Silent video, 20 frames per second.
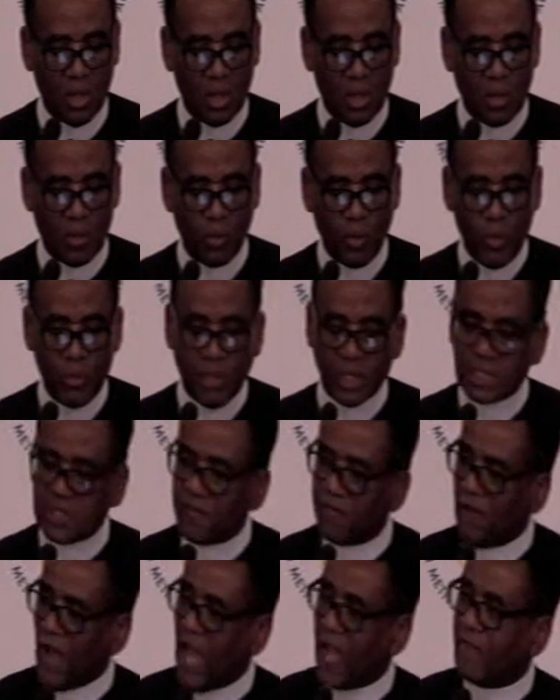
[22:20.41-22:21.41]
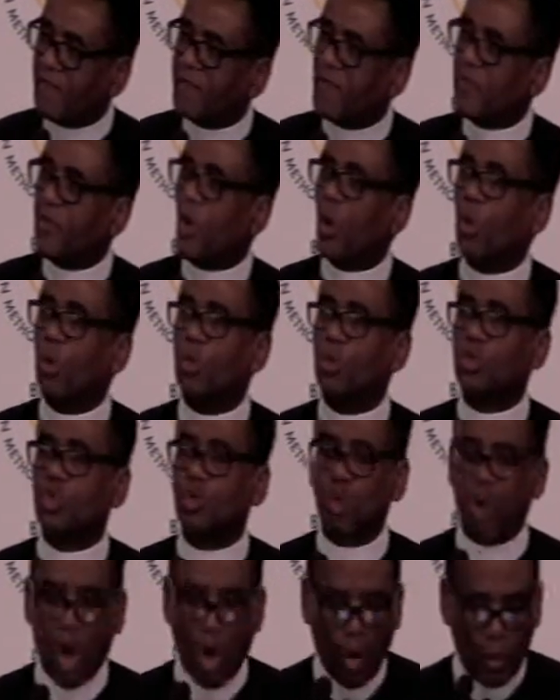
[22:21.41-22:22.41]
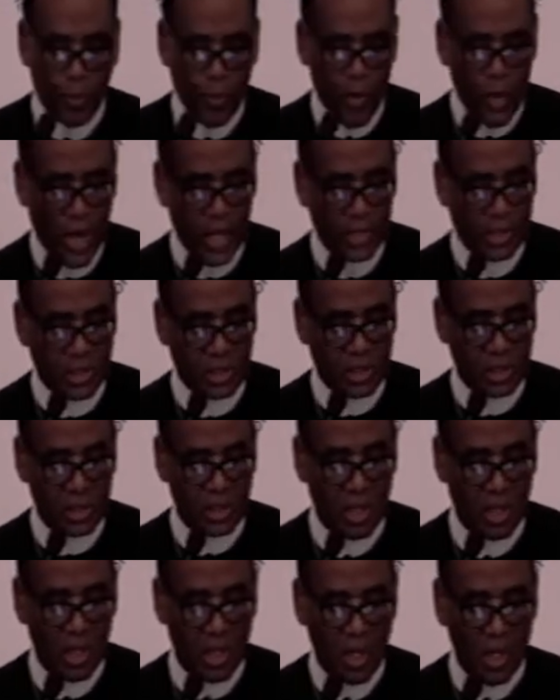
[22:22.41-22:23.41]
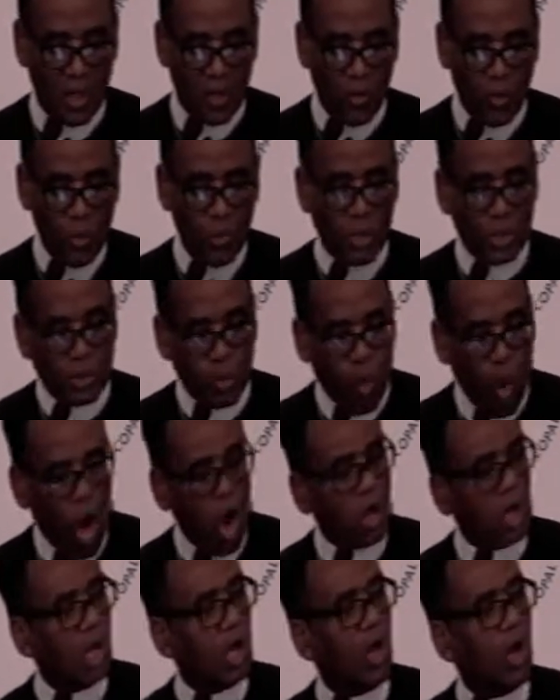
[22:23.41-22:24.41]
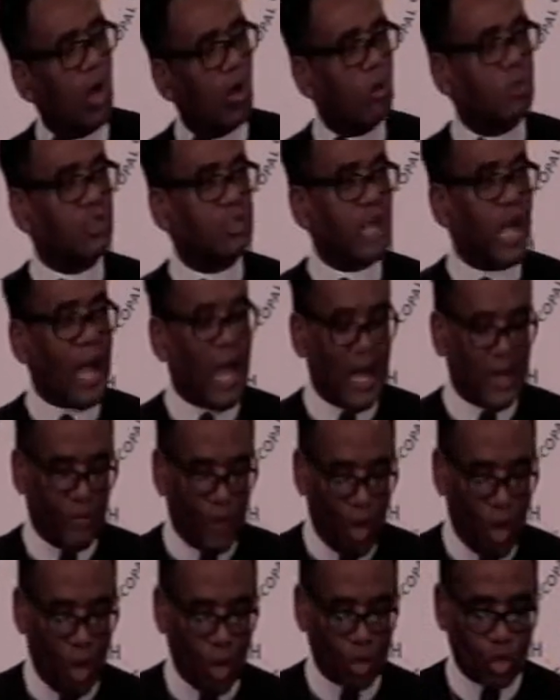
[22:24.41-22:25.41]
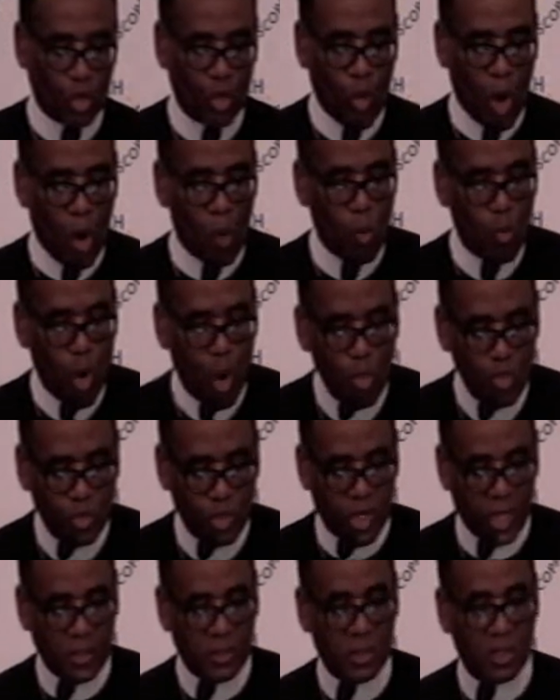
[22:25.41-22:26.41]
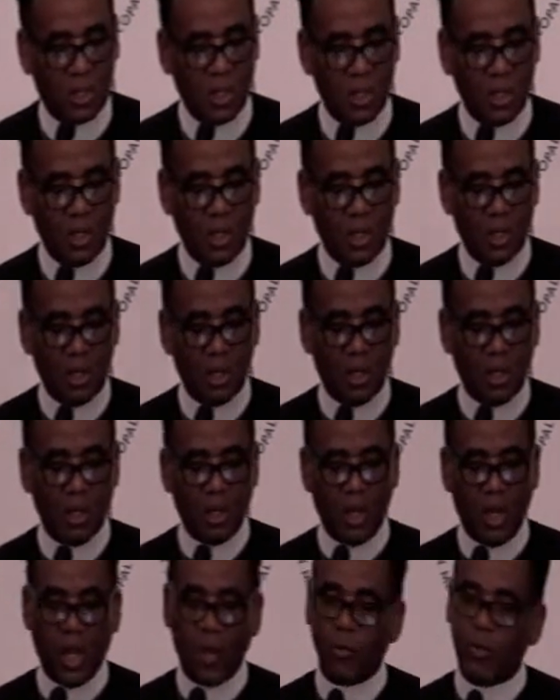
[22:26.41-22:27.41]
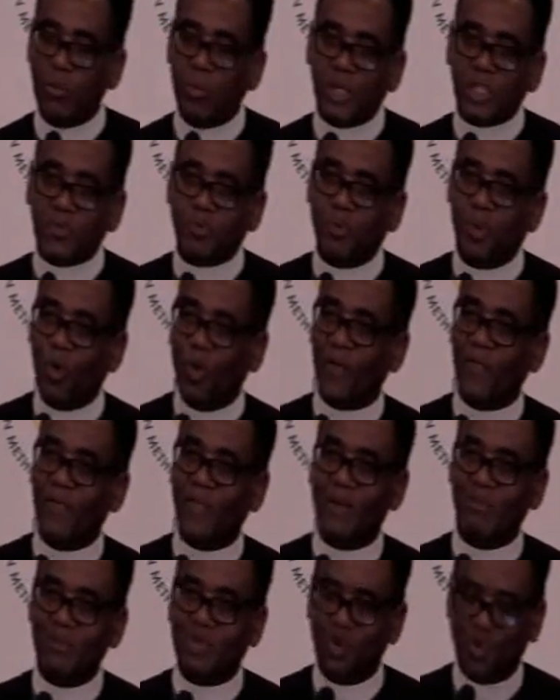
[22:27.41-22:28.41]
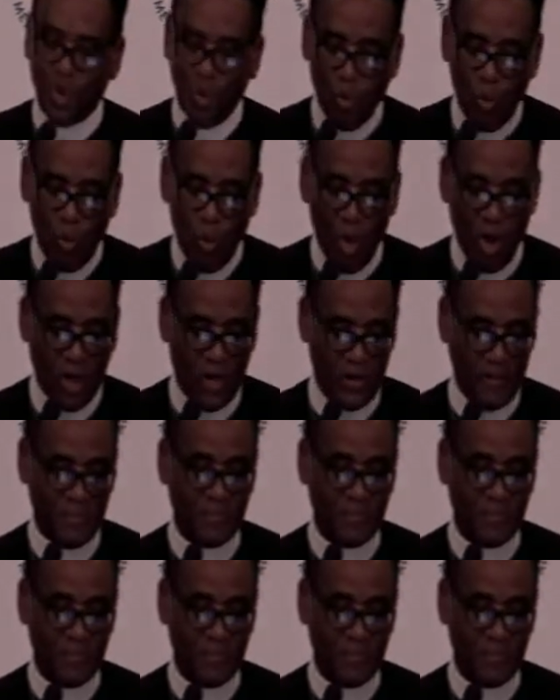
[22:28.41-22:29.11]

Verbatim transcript: We must fight for those who are oppressed. We must walk alongside those who are wounded. And we must point them to the one